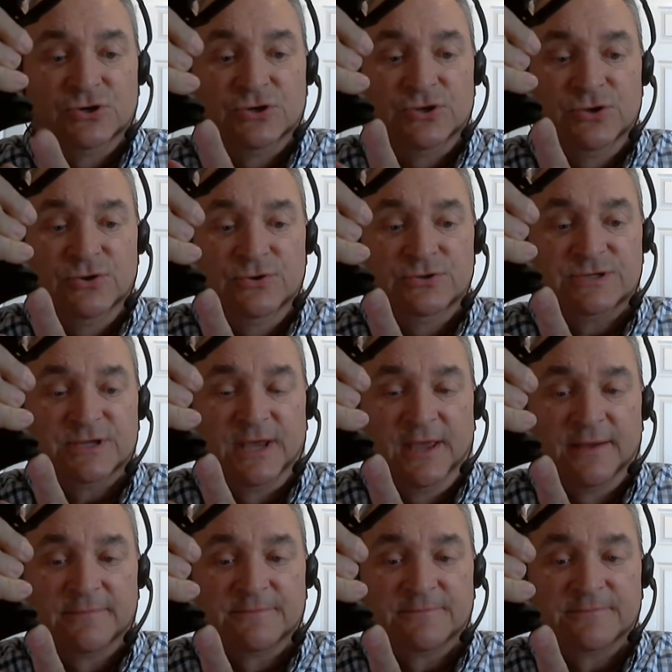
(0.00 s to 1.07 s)

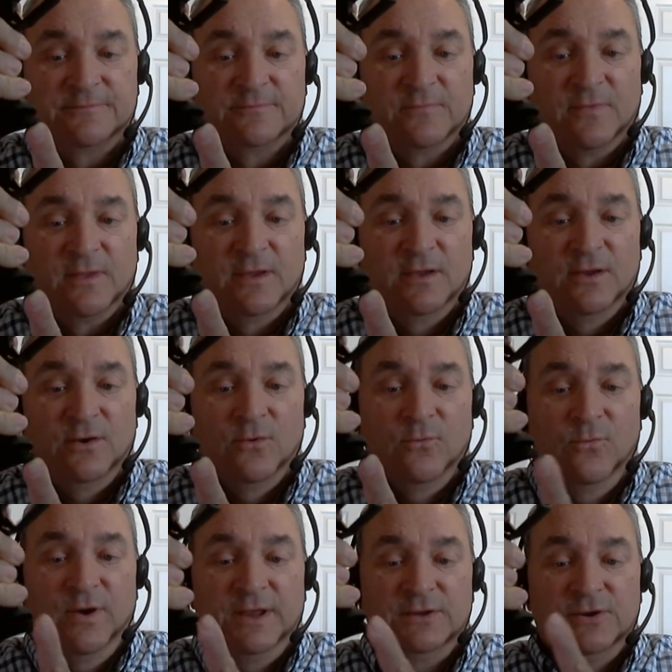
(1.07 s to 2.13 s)
using
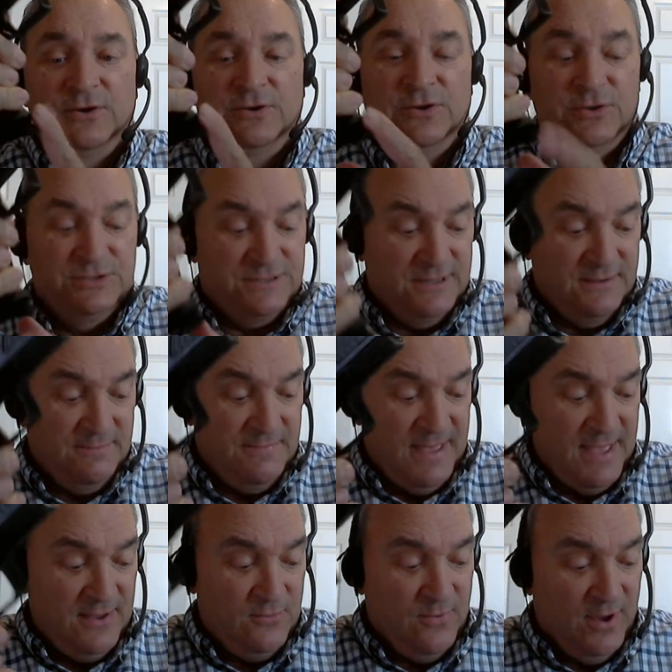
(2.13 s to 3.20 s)
when you're using a
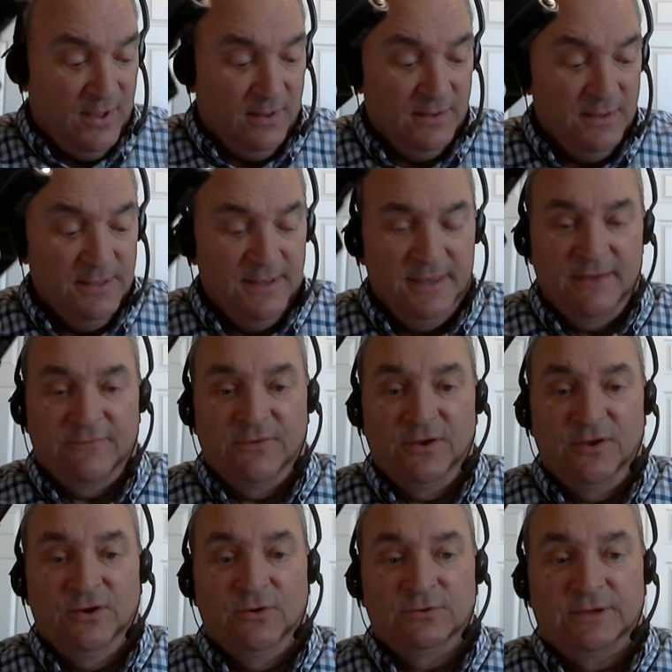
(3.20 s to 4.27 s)
magwell. If you
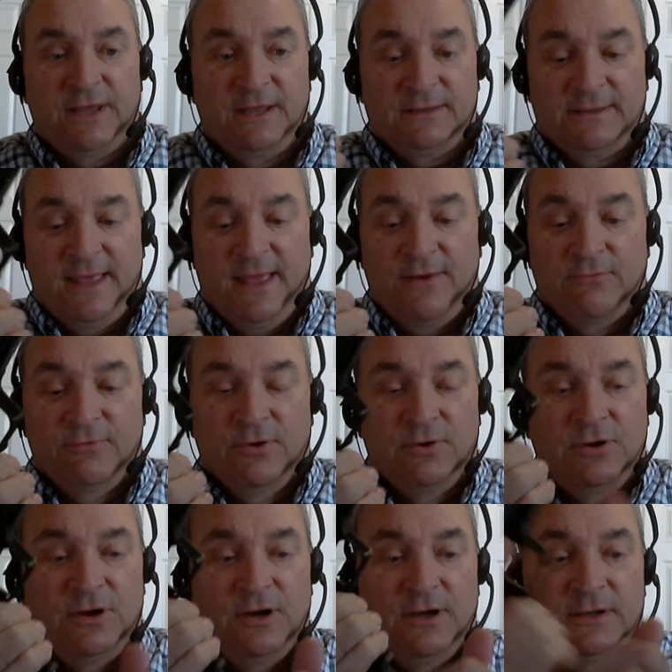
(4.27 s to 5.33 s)
don't get that real
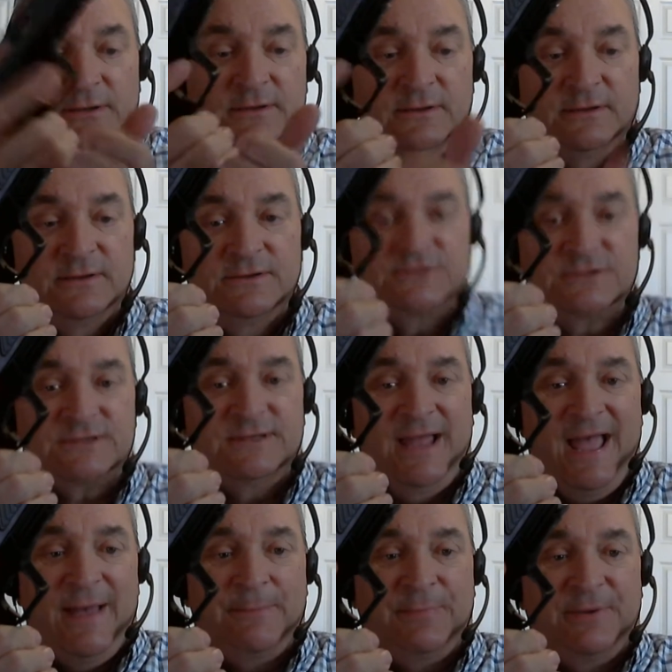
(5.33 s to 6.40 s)
good
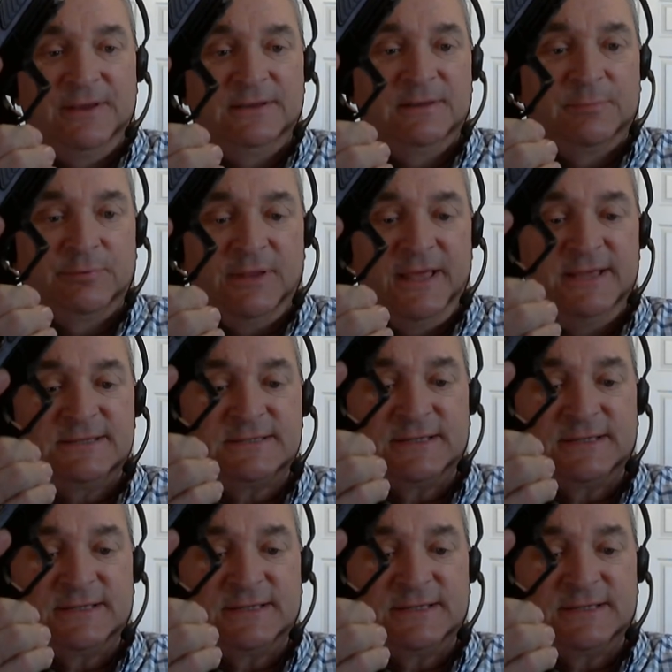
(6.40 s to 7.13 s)
snap into place